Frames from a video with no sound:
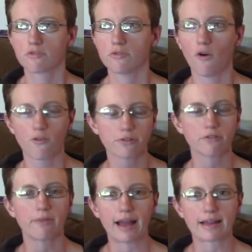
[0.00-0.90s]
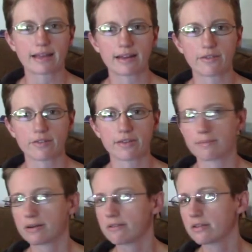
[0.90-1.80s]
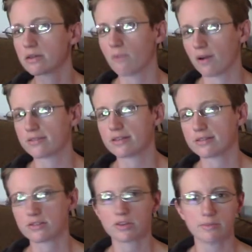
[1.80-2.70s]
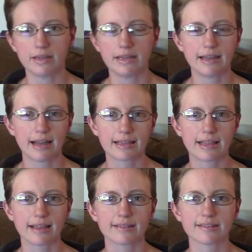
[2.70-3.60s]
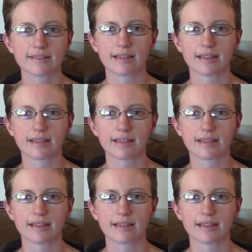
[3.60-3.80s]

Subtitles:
overdramatic and everything, but it really wasn't, to me, at least.